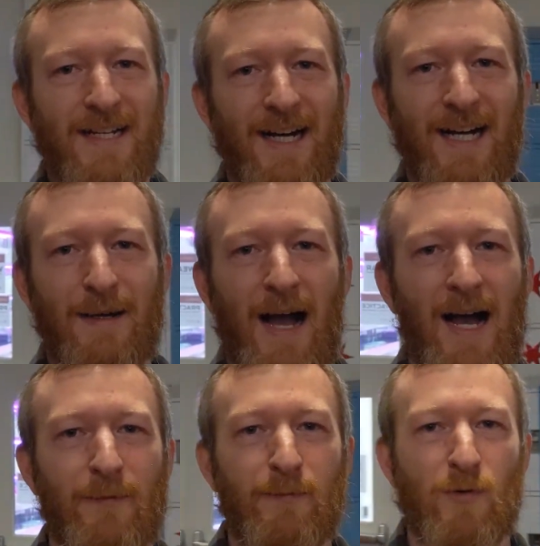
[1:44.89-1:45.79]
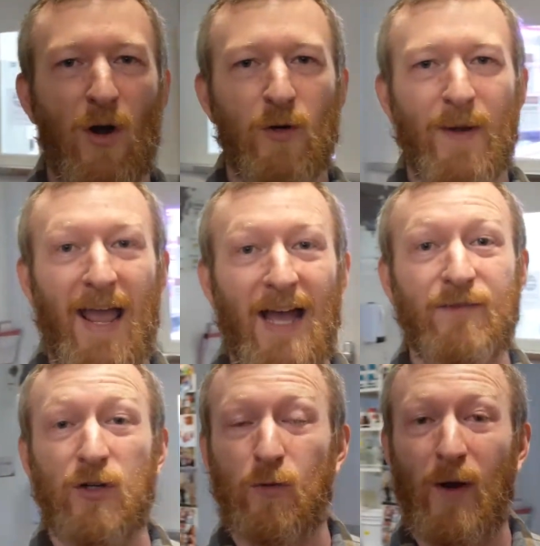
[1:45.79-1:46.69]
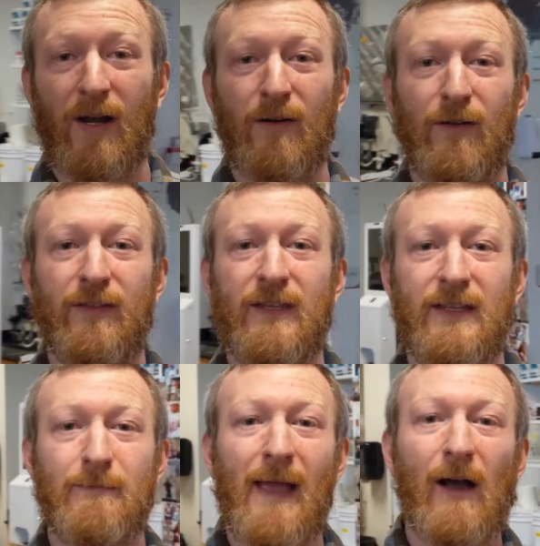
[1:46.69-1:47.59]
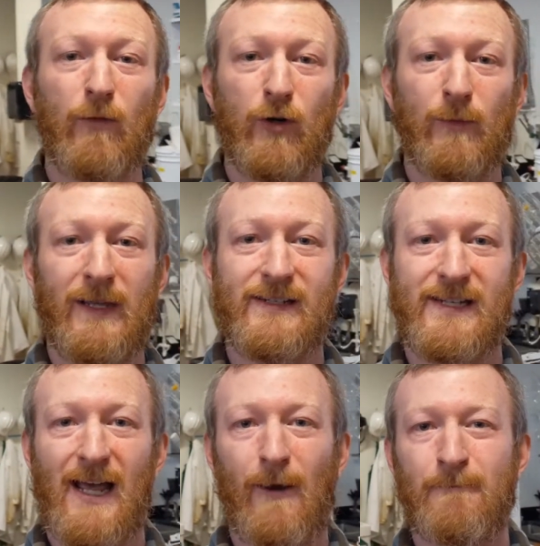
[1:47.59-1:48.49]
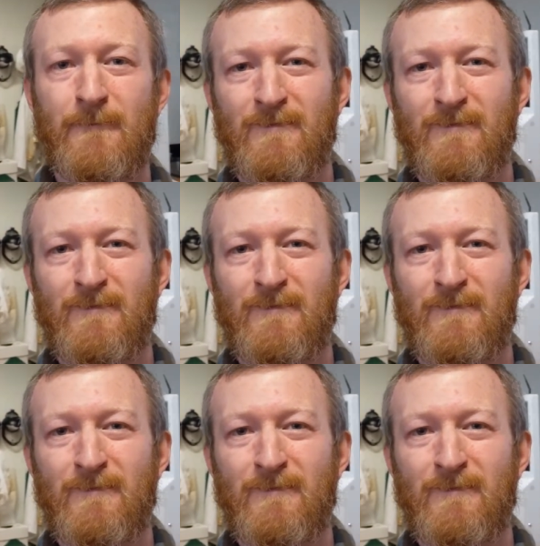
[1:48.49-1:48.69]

on Broadway Avenue where the mailroom is now.